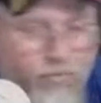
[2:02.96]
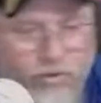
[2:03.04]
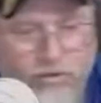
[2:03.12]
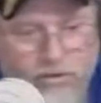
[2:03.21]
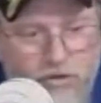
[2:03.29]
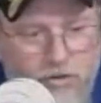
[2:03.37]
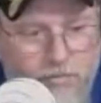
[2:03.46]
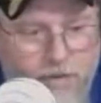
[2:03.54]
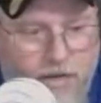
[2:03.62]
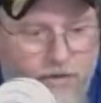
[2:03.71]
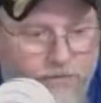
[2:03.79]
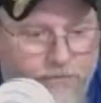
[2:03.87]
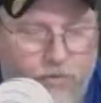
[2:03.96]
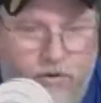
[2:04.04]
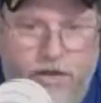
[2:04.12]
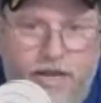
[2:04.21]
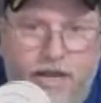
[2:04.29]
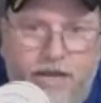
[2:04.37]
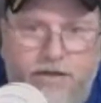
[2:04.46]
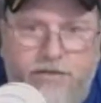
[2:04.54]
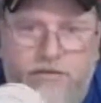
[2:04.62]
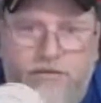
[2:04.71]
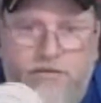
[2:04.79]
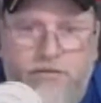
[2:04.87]
to talk about the Florida
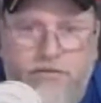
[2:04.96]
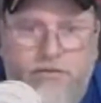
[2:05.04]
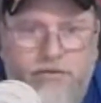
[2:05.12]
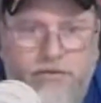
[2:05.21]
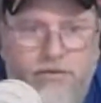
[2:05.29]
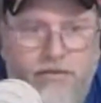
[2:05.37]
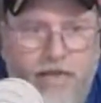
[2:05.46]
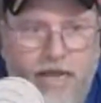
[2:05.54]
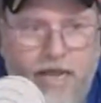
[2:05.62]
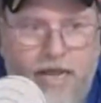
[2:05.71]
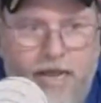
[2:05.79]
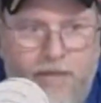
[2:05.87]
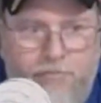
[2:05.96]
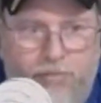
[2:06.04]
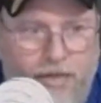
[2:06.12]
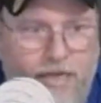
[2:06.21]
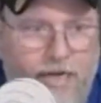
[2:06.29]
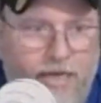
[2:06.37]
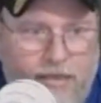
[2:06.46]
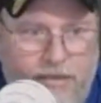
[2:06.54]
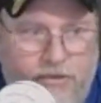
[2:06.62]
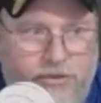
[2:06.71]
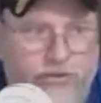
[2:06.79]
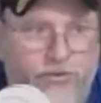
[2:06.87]
Gators and playing
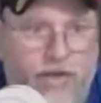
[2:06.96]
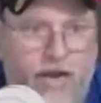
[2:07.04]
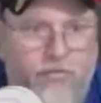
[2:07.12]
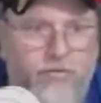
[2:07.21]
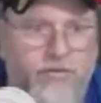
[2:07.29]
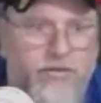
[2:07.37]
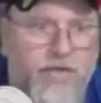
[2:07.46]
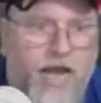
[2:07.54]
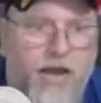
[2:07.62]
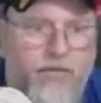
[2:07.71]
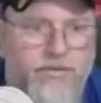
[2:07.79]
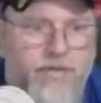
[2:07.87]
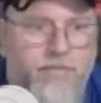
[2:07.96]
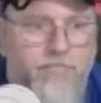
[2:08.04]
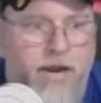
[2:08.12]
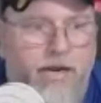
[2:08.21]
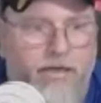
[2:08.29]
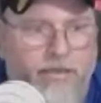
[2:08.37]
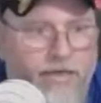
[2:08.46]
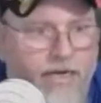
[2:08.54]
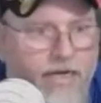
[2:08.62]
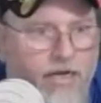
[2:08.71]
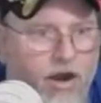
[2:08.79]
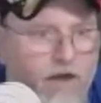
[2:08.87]
LSU. I was in Maryland at a
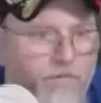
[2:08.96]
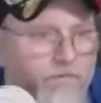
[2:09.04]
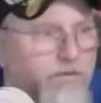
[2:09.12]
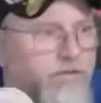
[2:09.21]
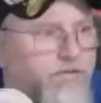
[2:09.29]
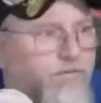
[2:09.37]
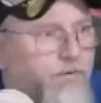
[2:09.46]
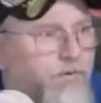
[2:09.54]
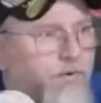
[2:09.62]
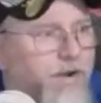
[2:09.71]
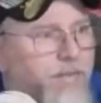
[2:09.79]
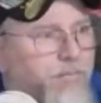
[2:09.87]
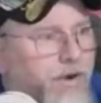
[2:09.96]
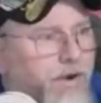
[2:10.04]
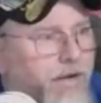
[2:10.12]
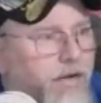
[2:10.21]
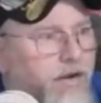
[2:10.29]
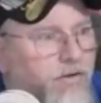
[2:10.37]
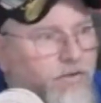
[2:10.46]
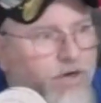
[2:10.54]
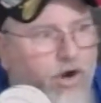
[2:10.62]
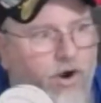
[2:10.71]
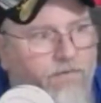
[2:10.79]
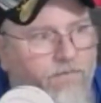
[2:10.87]
conference for 3D printing called
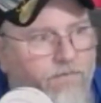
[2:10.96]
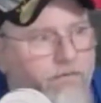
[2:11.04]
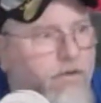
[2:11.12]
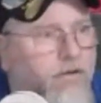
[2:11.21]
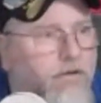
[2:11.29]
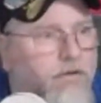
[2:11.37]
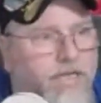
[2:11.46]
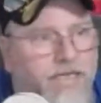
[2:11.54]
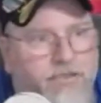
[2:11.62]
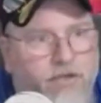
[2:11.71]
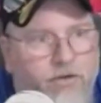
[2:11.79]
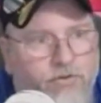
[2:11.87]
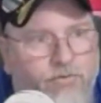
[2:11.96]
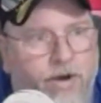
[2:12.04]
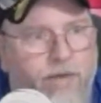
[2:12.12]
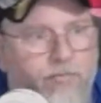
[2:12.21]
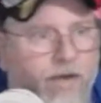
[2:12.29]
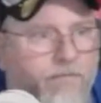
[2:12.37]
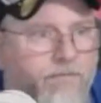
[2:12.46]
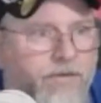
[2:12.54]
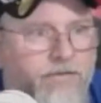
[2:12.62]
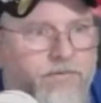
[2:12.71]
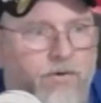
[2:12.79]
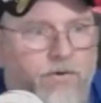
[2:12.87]
EARF, the East Coast Rep
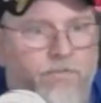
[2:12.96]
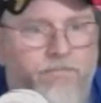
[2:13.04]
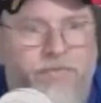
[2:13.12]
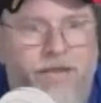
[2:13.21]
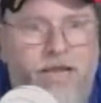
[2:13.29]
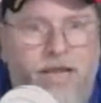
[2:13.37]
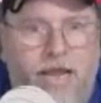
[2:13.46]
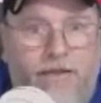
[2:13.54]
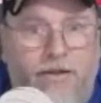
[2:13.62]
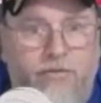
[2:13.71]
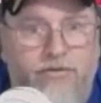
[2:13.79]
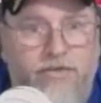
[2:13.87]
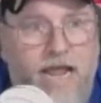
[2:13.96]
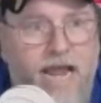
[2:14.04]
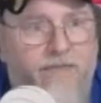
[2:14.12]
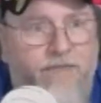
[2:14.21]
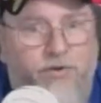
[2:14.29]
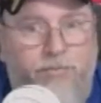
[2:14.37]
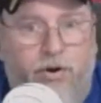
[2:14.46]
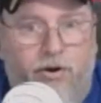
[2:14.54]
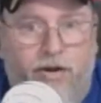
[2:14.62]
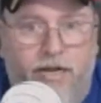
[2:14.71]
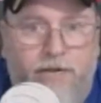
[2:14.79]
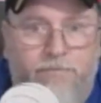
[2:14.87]
Festival, and there was an after party